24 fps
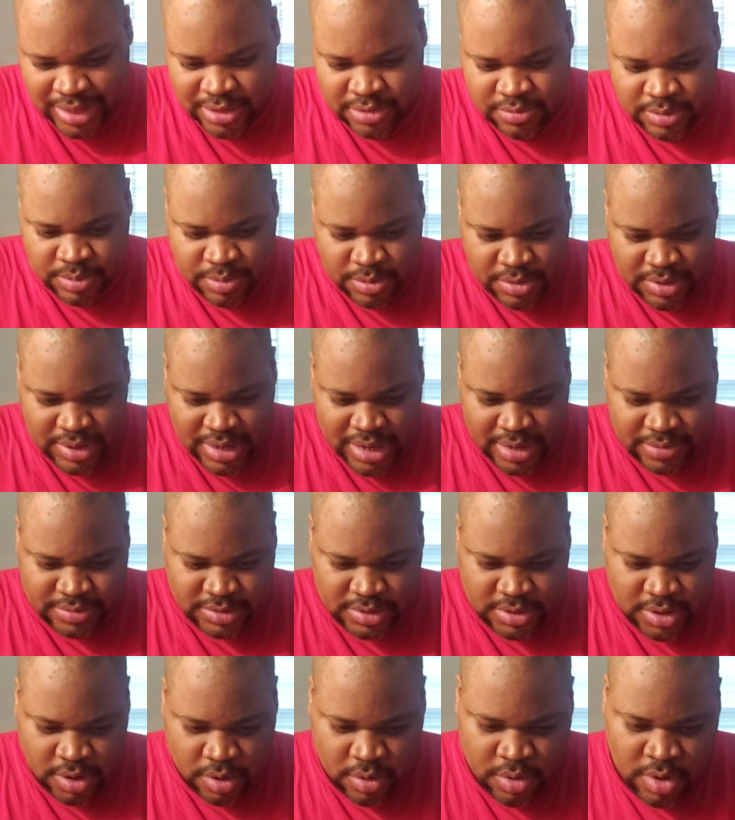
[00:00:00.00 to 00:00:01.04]
3 more games to
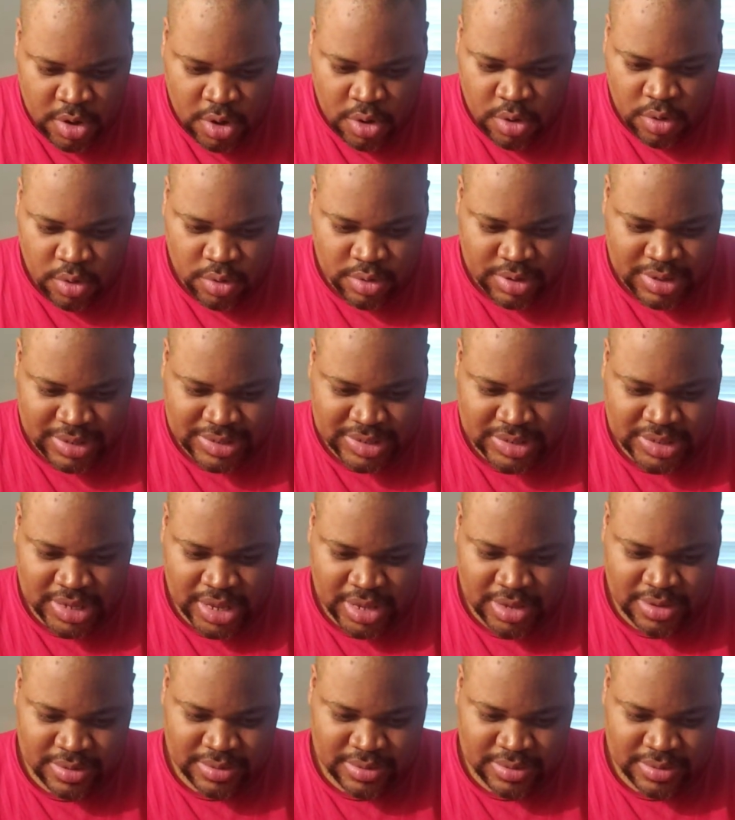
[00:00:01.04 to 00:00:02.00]
go. Oregon State,